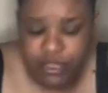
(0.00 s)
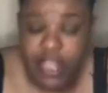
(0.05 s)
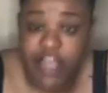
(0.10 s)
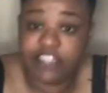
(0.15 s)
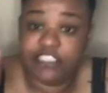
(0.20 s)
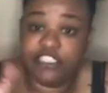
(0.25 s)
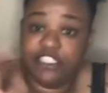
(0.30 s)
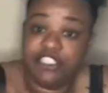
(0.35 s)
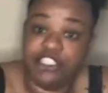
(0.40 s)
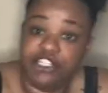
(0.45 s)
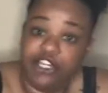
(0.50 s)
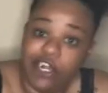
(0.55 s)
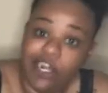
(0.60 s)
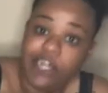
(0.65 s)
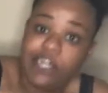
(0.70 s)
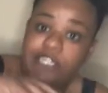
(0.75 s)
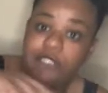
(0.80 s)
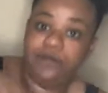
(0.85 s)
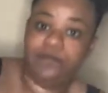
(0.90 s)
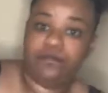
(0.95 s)
And the
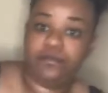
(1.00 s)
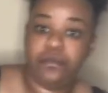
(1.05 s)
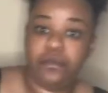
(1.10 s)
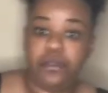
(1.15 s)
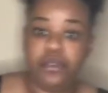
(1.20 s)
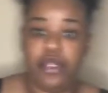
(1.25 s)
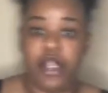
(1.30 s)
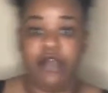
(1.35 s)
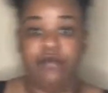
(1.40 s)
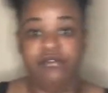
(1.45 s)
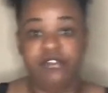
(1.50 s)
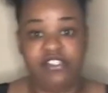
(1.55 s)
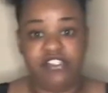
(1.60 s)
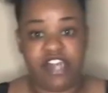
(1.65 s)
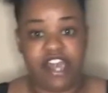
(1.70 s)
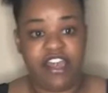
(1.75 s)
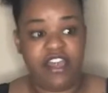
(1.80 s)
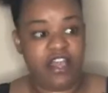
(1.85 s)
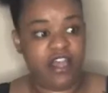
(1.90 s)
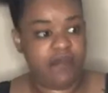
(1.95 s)
girl that was
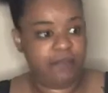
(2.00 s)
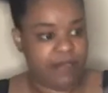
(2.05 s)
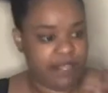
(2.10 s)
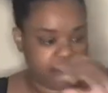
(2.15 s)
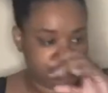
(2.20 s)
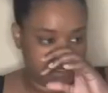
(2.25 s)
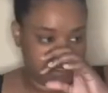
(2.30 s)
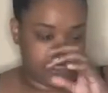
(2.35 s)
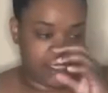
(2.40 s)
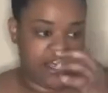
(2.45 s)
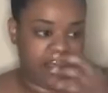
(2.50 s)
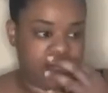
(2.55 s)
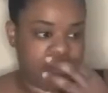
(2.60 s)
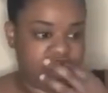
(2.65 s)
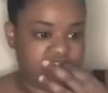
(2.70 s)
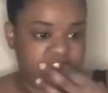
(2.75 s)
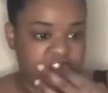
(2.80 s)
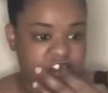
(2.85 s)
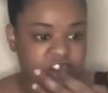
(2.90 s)
dating him at the time